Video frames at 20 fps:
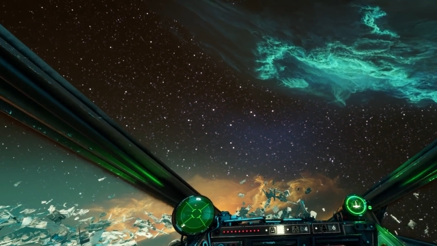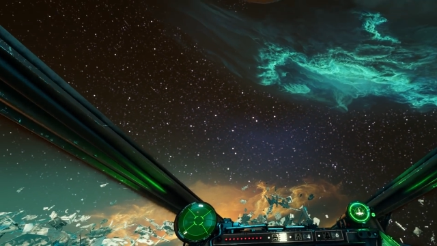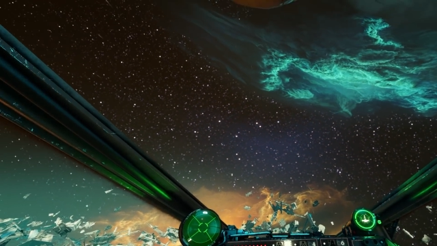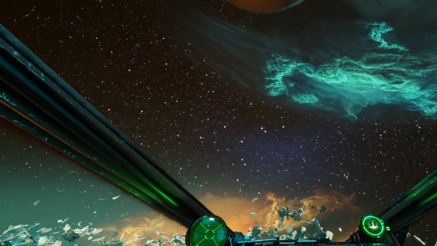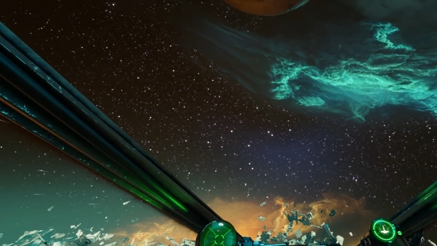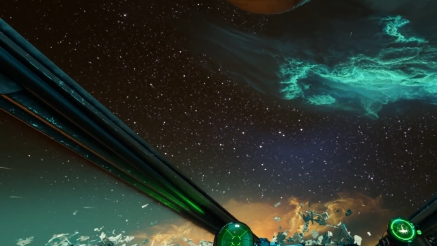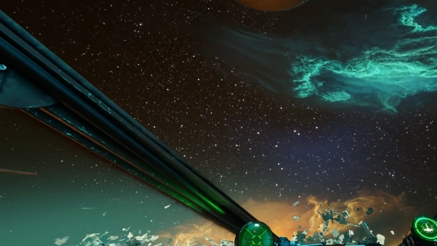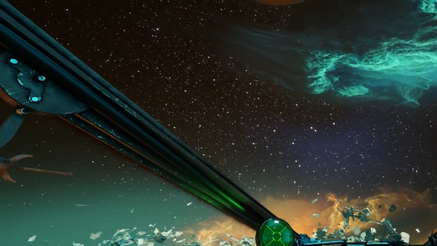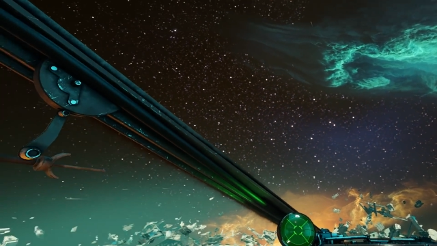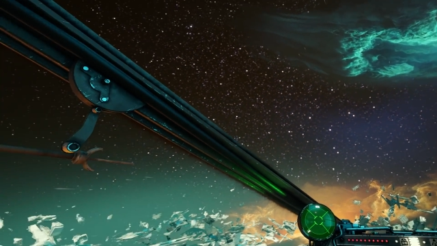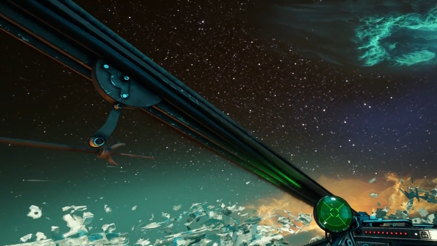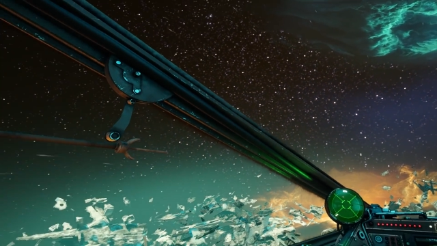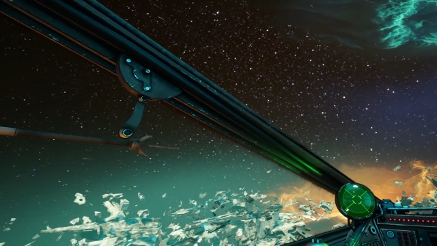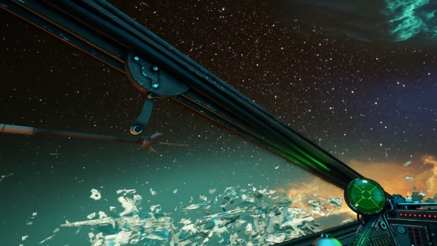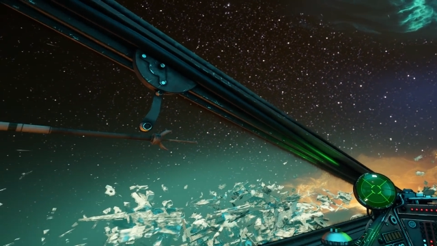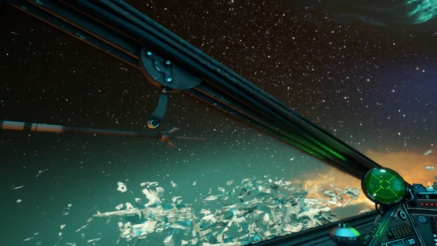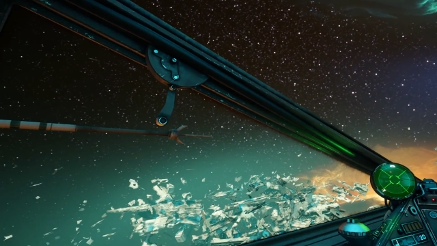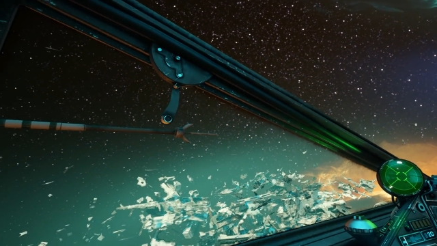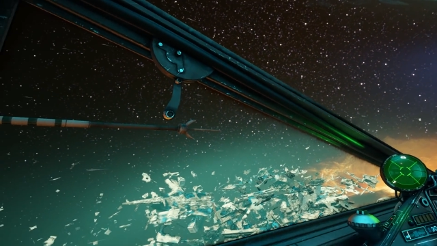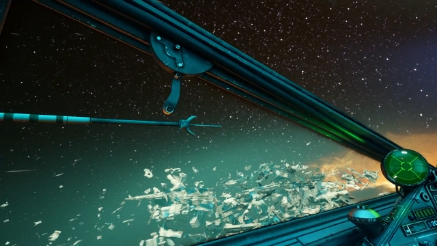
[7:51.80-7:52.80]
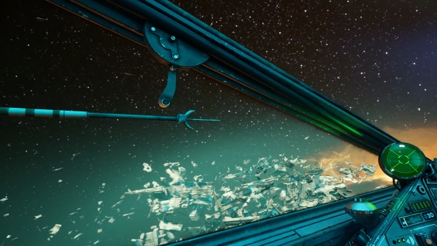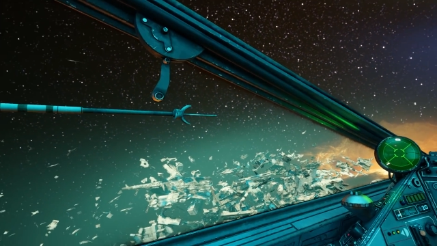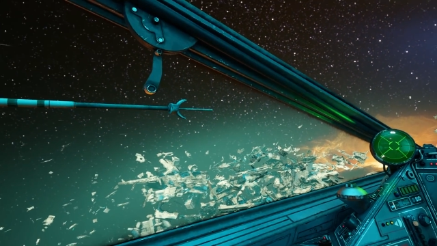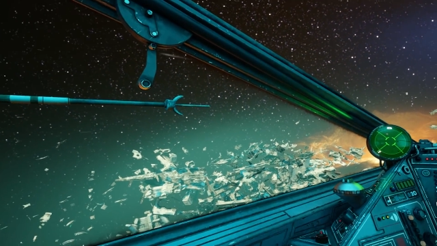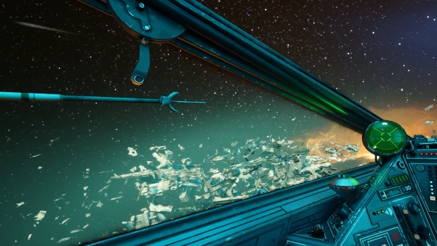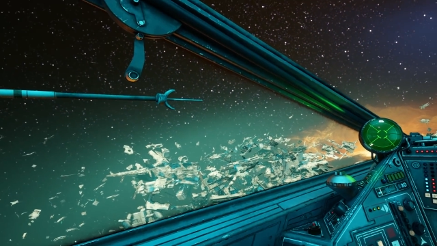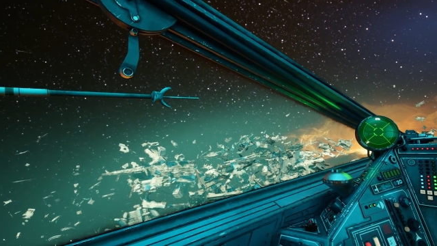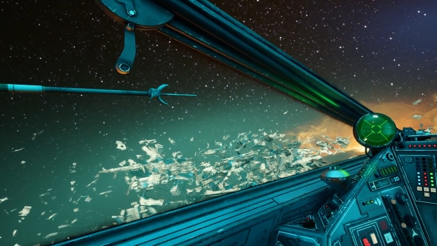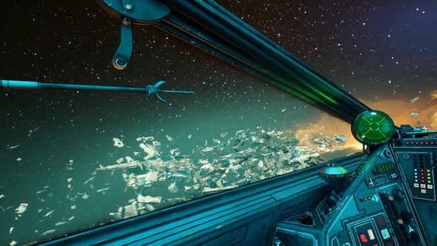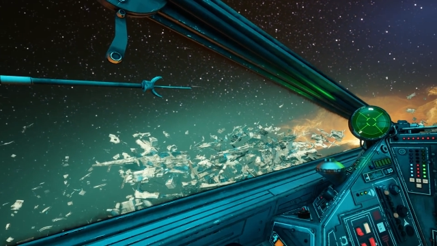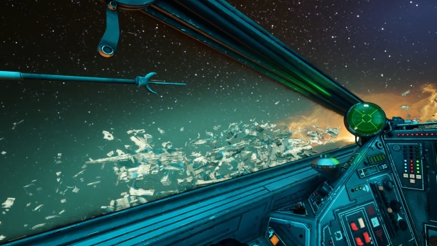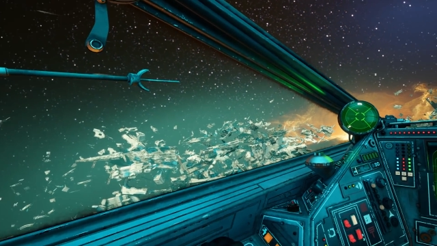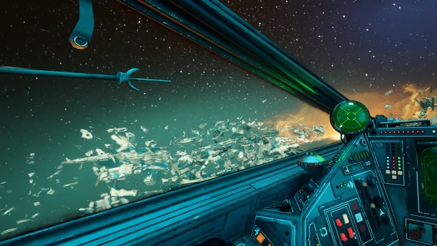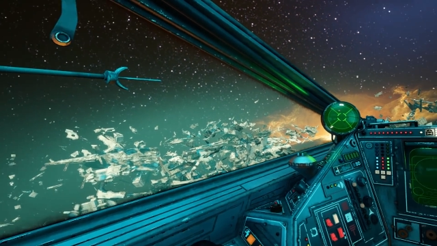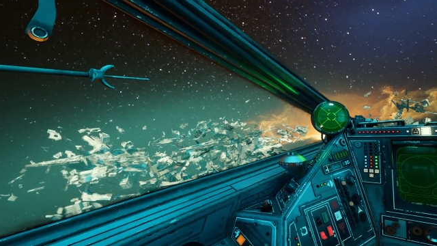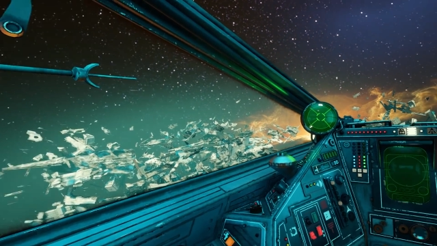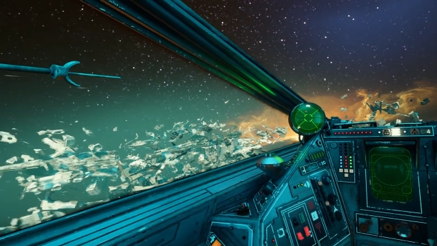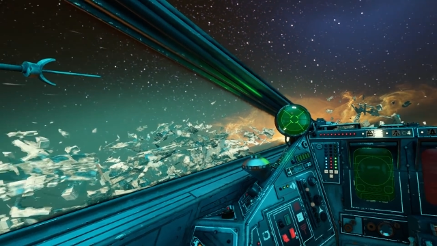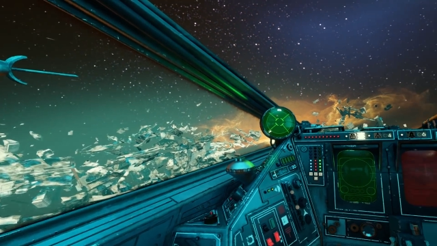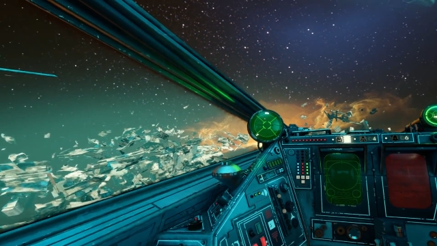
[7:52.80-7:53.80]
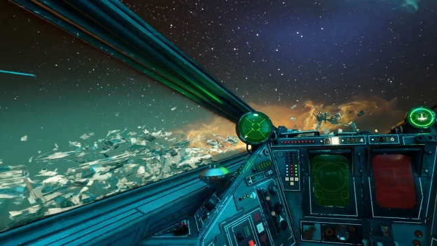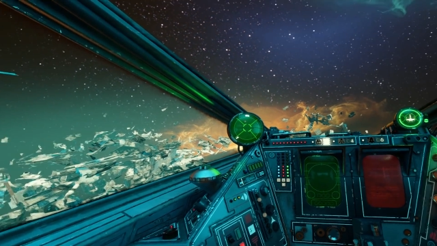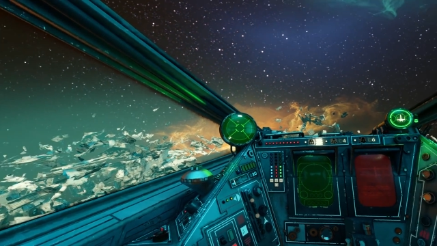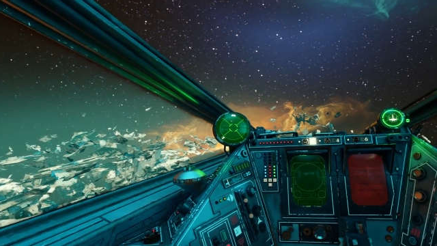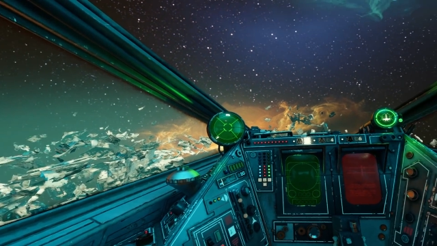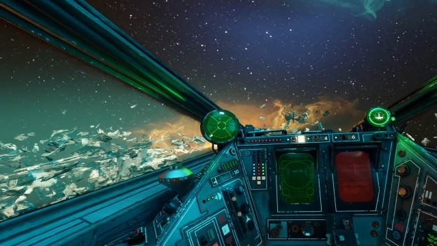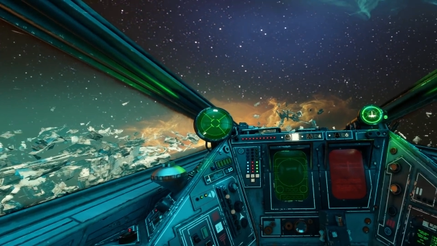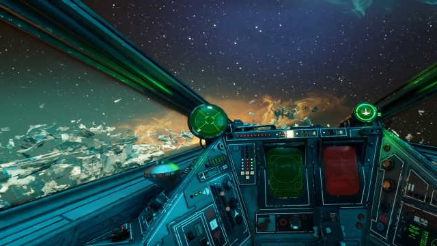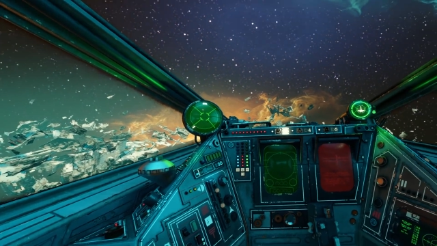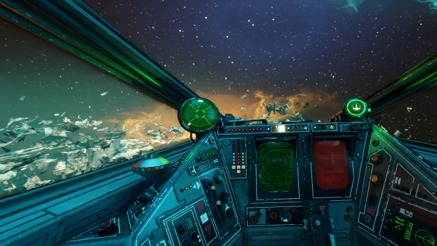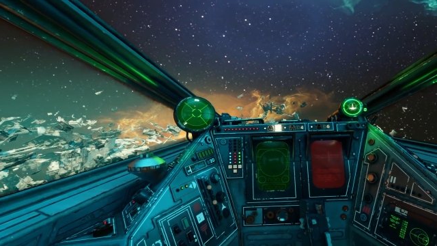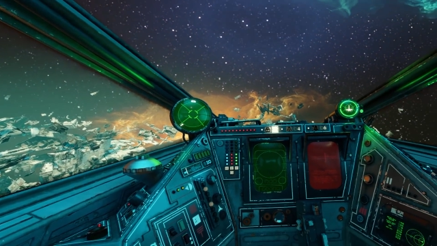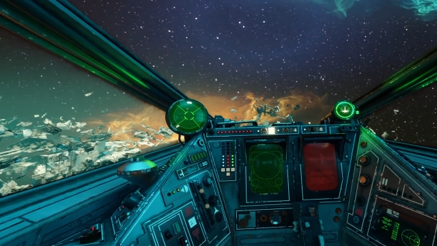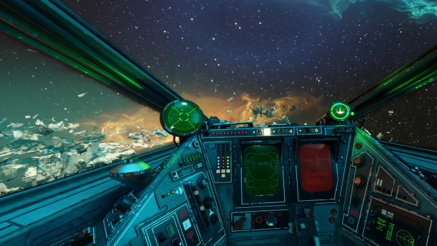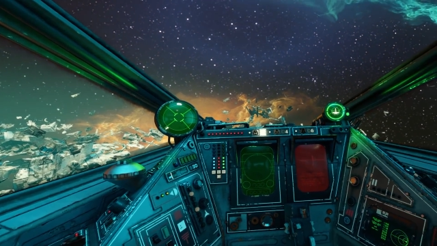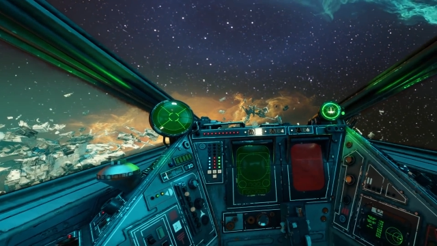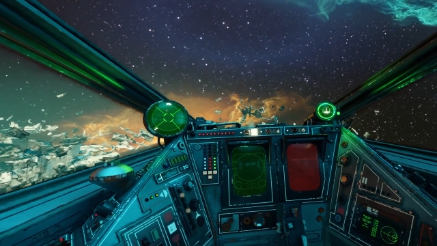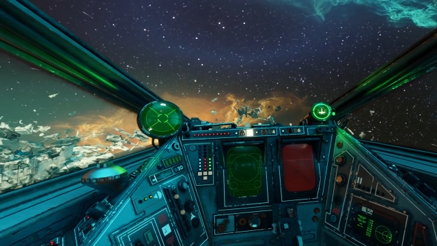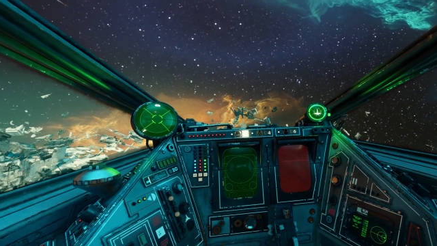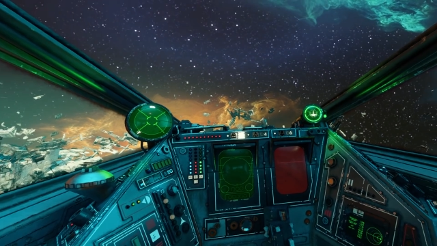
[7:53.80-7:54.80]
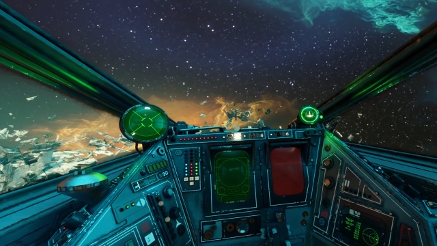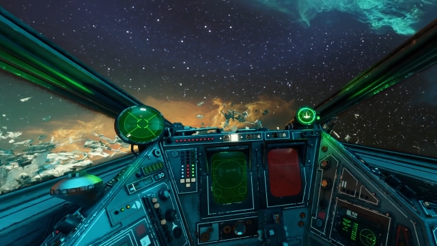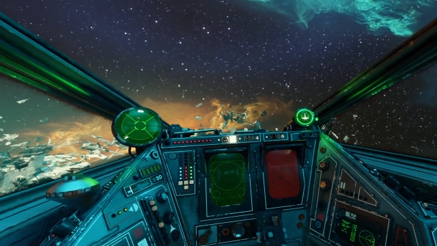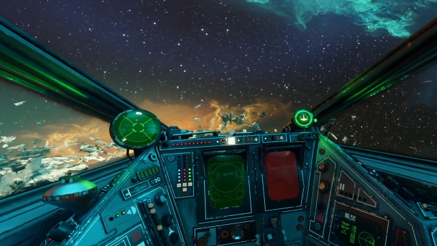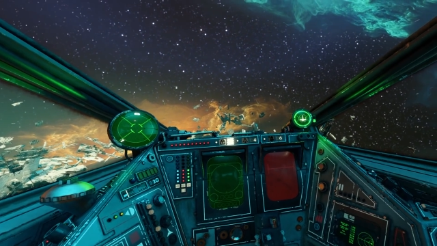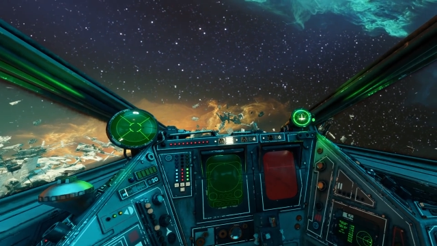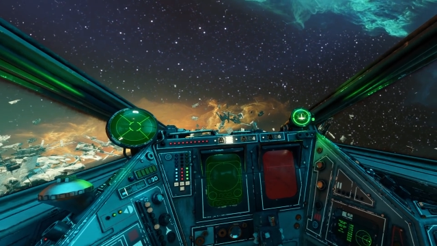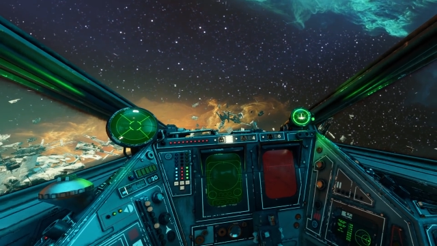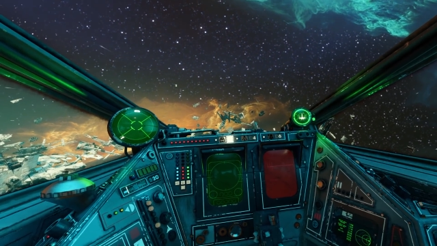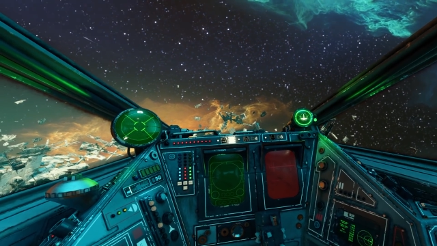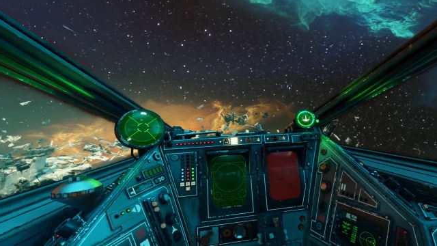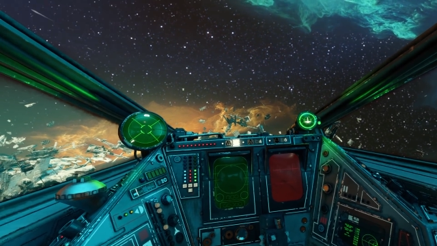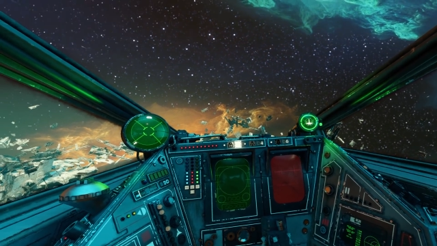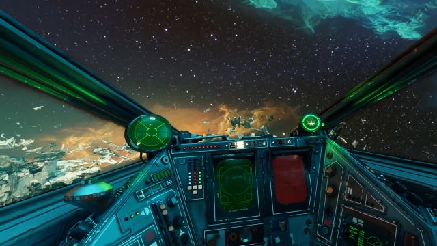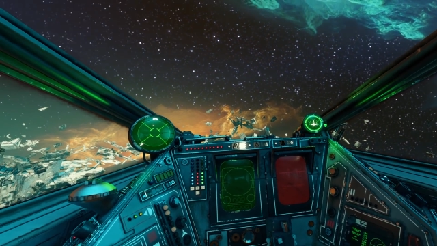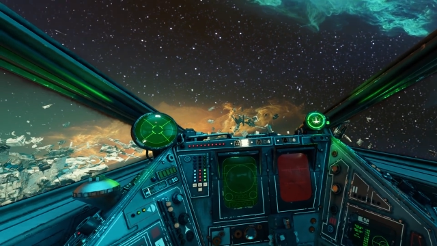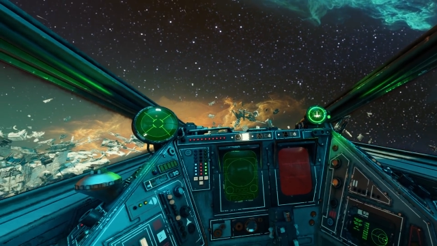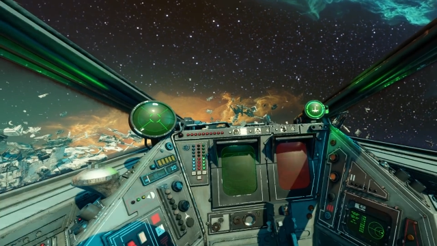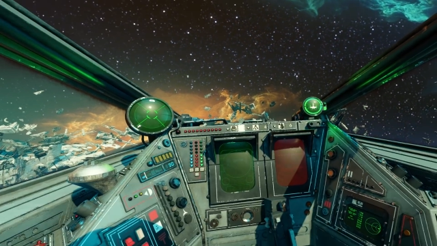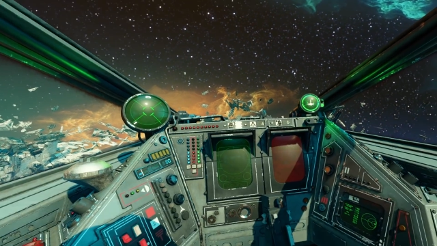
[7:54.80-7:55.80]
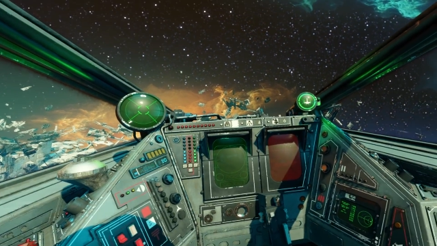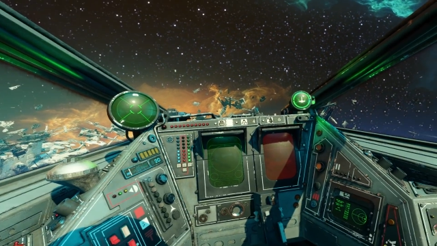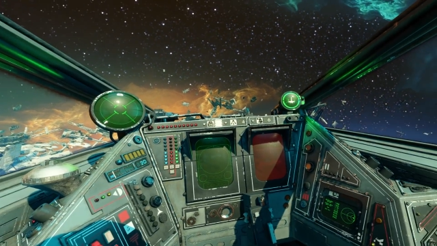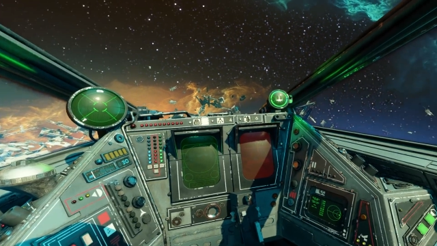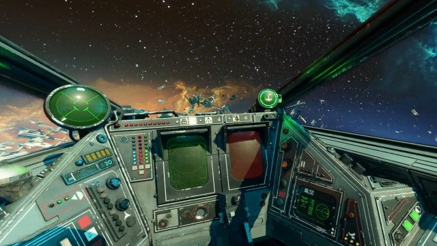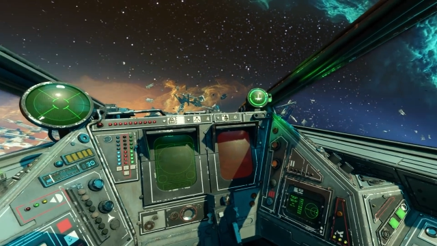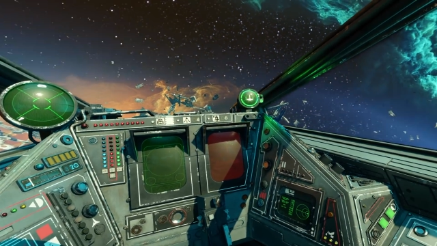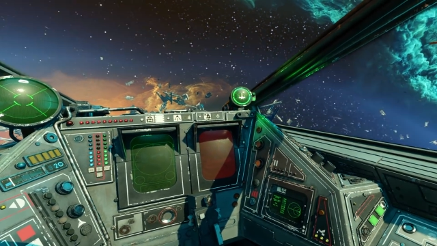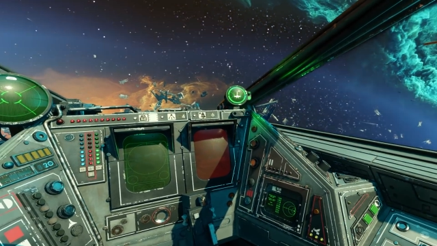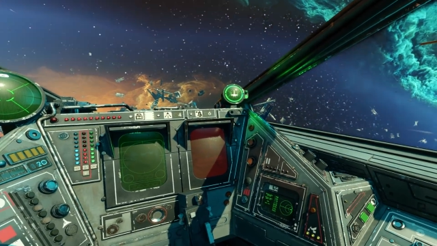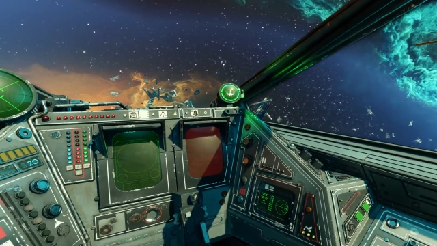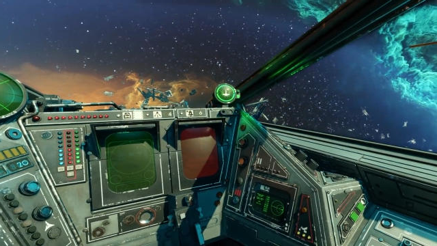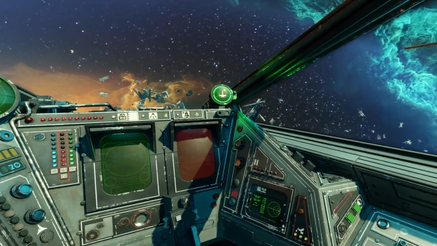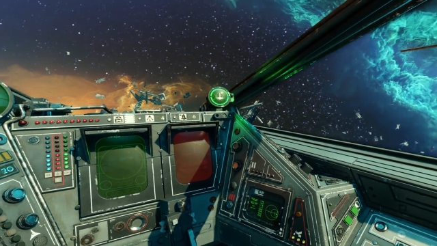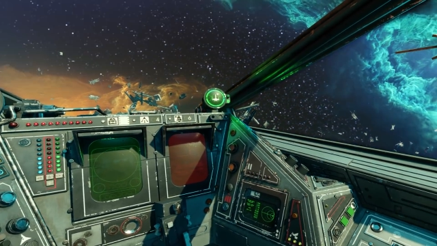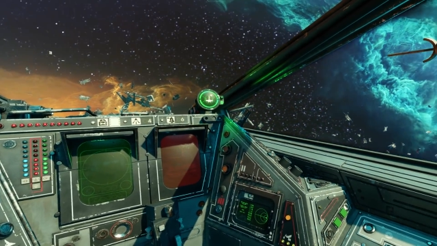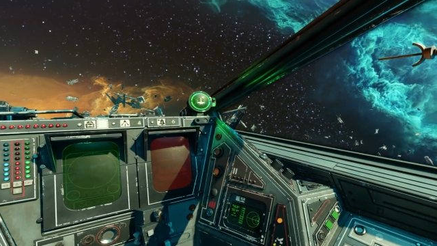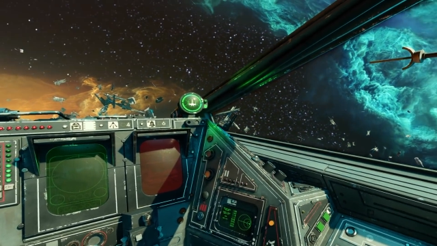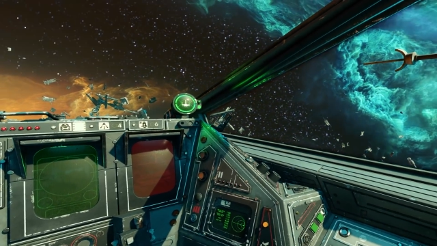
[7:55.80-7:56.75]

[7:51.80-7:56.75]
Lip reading: No face is visible, so there are no lips to read.